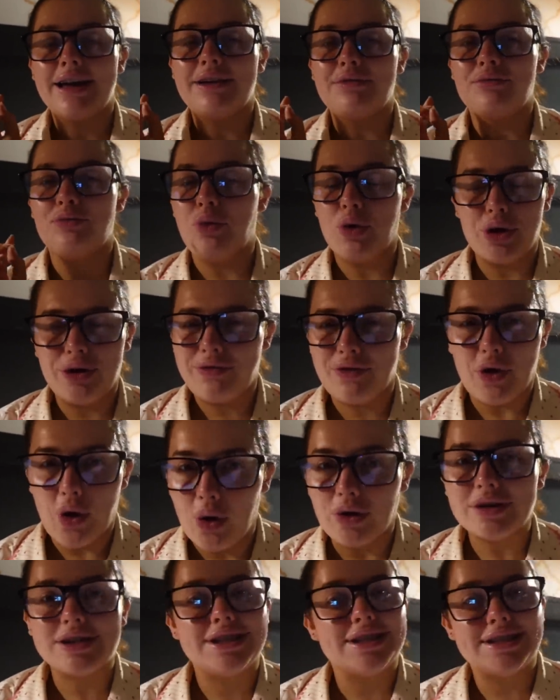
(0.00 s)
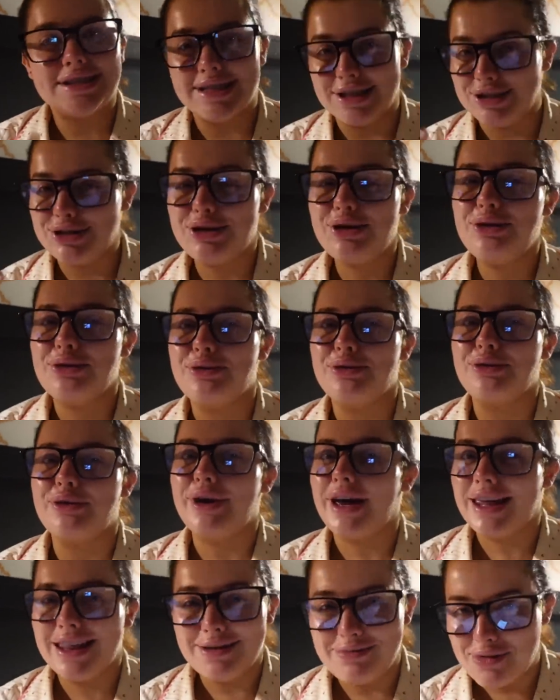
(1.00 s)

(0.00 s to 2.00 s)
what you've got to do in the